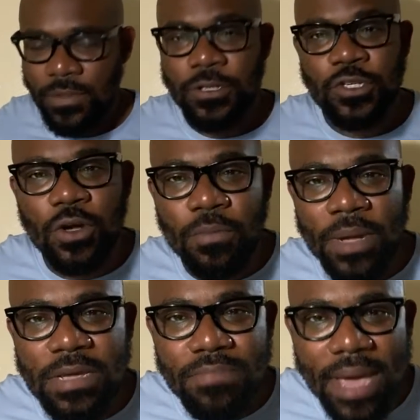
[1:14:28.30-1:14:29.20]
There are so
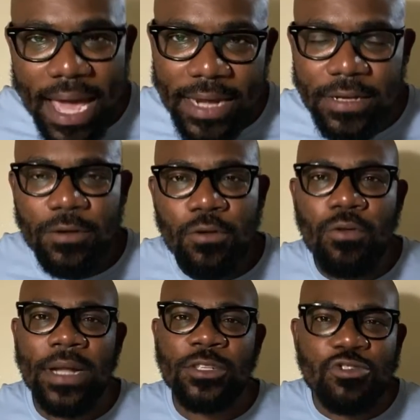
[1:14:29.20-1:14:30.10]
many men
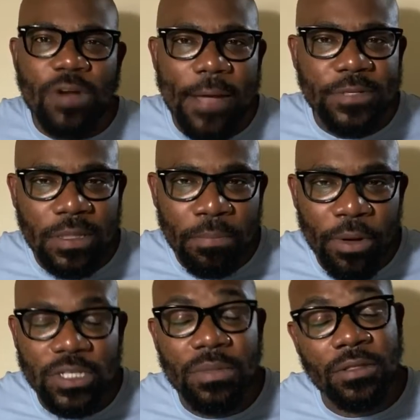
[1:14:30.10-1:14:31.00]
who are trapped at the
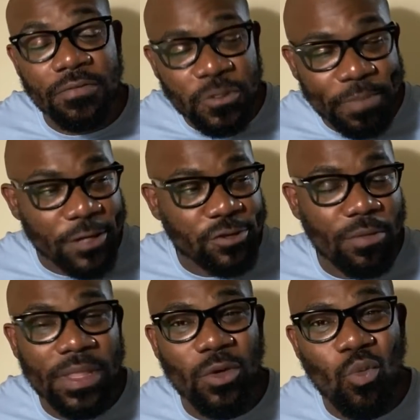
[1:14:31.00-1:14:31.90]
bottom end of the
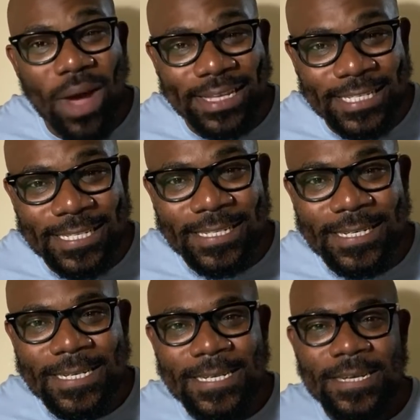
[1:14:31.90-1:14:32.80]
spectrum in the West.
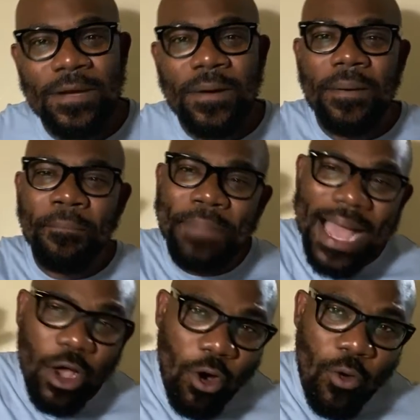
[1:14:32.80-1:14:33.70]

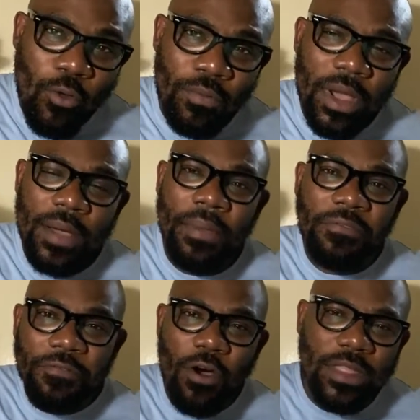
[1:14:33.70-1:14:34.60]
Back home,
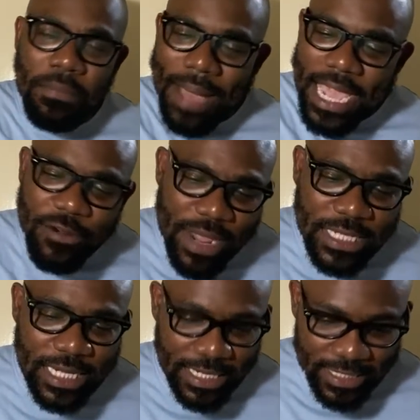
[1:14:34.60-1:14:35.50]
before they
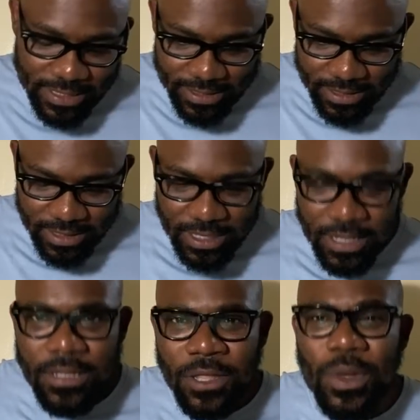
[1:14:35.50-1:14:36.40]
migrated,
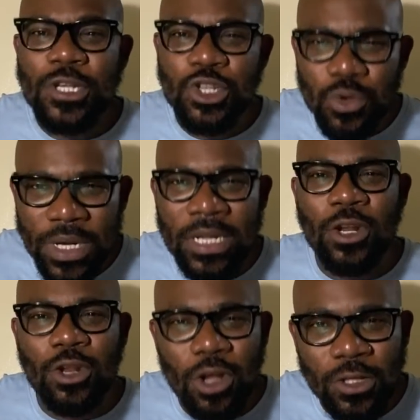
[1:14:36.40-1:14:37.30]
they were doing a
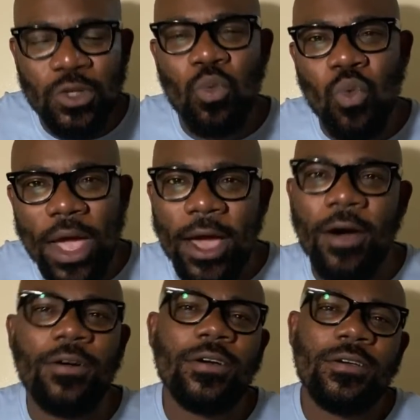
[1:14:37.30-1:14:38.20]
lot
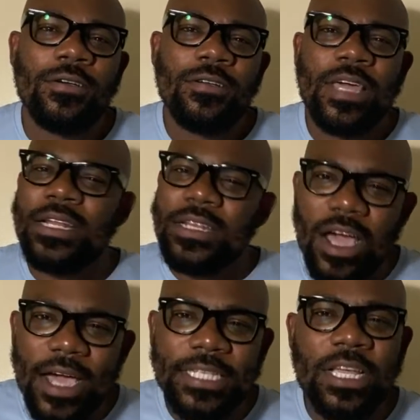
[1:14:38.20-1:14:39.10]
well. They had a
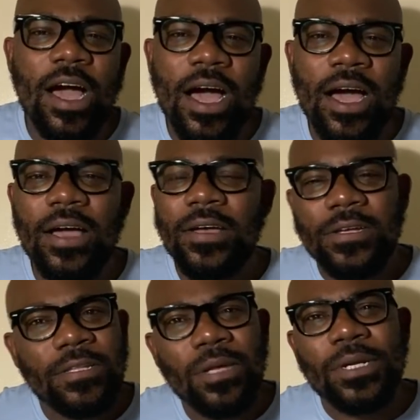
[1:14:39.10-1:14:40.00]
nice car,
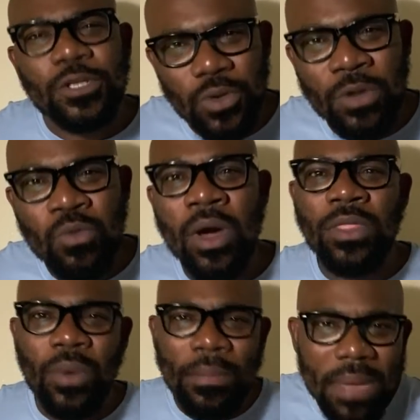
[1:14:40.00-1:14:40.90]
They were doing well.
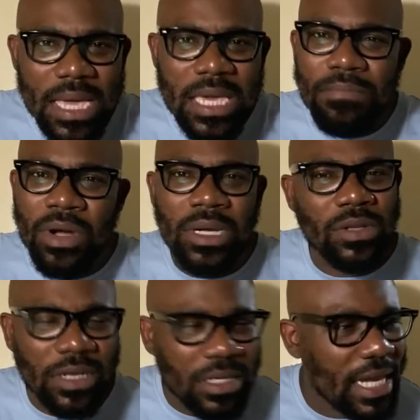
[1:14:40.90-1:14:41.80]
They were making money
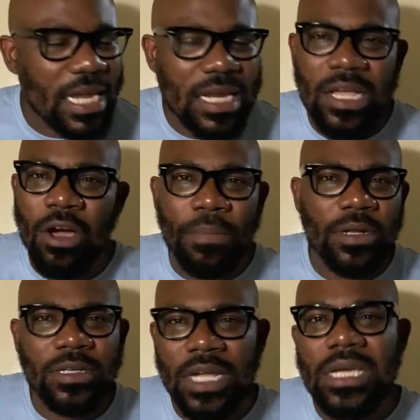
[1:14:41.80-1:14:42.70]
on a daily, couple
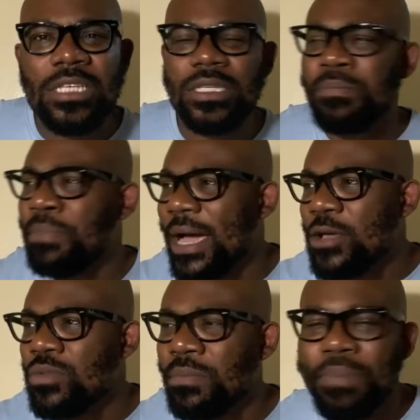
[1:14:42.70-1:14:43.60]
of days,
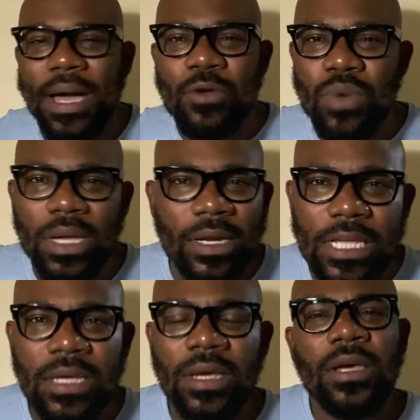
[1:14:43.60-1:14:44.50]

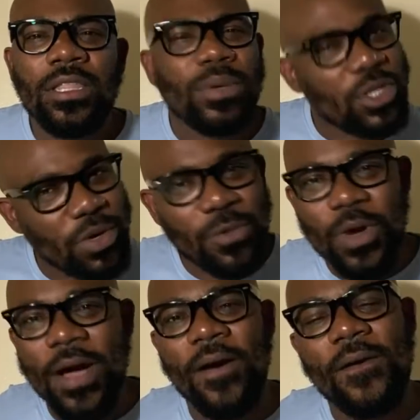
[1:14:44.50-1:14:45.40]
bi-weekly. They were doing
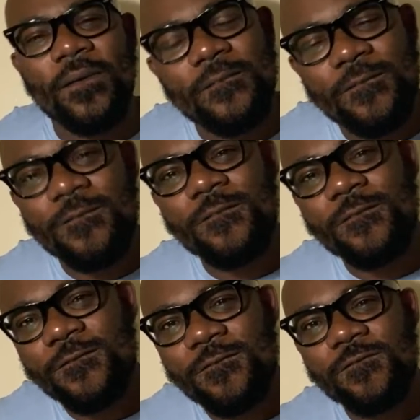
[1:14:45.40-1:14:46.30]
well.
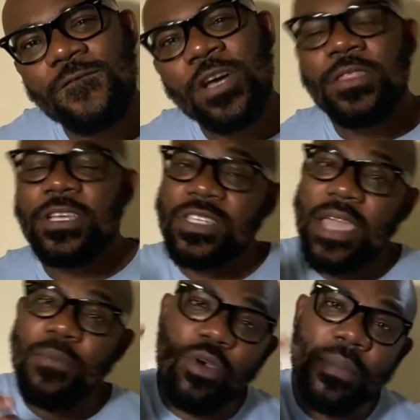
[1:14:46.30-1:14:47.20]
The
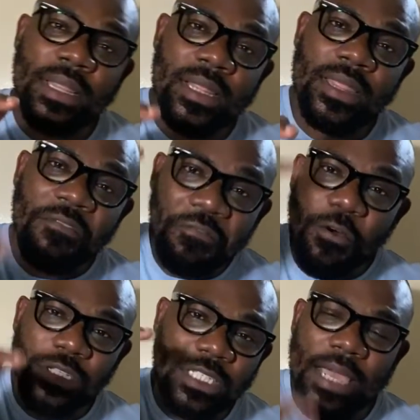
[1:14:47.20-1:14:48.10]
same women that
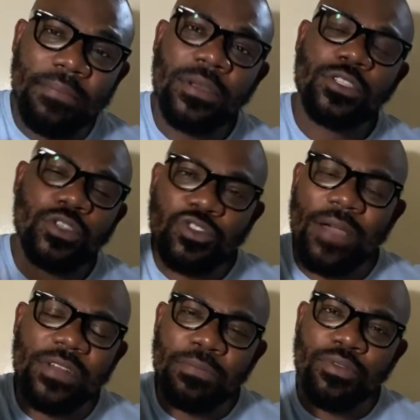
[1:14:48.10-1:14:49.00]
forced them to
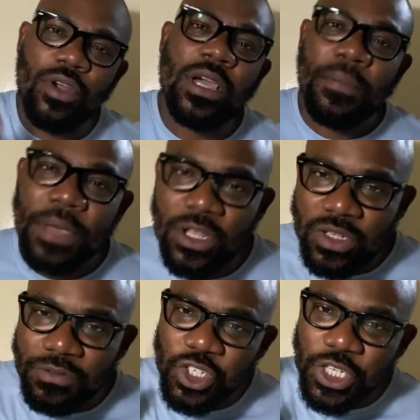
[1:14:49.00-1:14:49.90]
travel abroad because
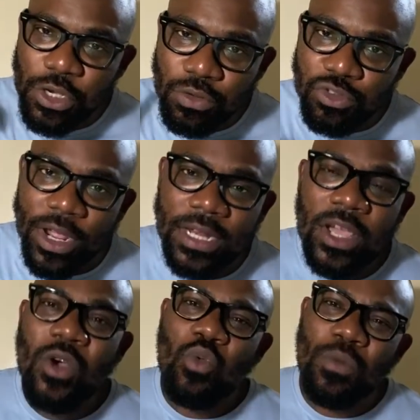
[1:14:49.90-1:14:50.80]
of children
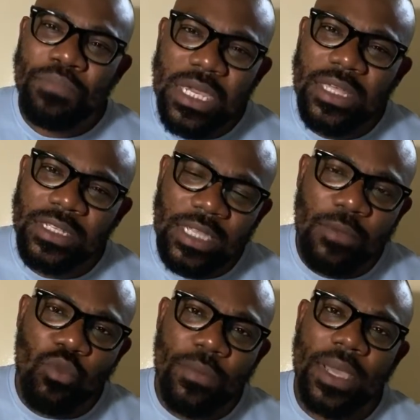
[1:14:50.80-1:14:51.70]
will be the
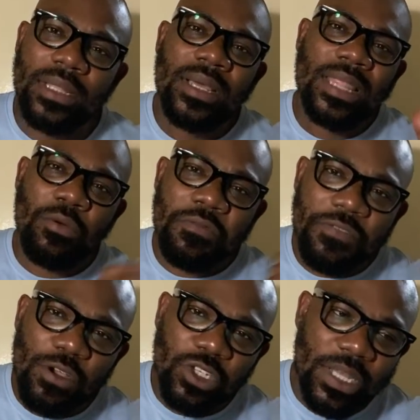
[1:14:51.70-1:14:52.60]
same women that will
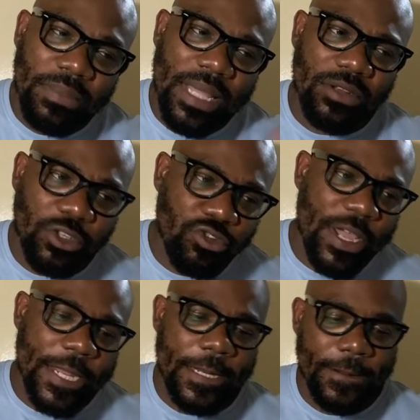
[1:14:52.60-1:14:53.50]
flush them down the
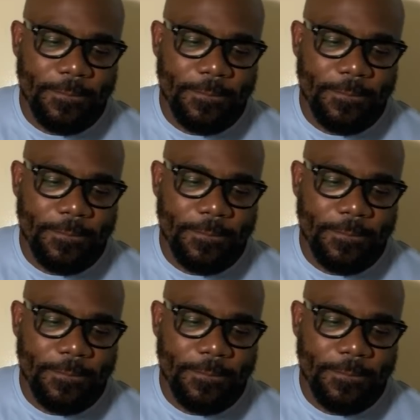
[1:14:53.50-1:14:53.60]
drain.